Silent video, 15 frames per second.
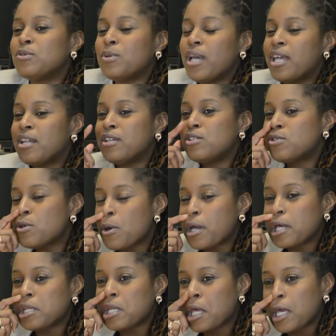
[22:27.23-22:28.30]
We had a
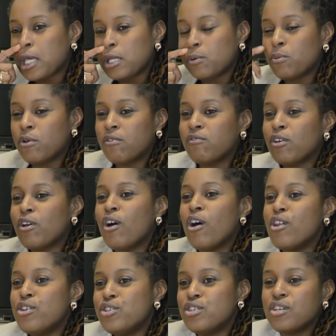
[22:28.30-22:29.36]
soca night in one of the
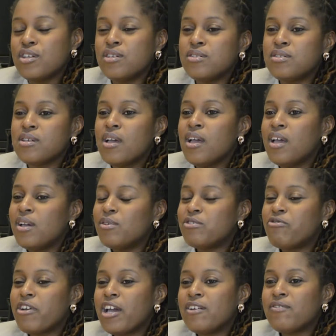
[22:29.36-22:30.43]
colleges. It was
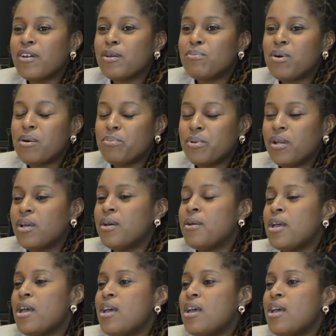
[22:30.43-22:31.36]
very, very popular.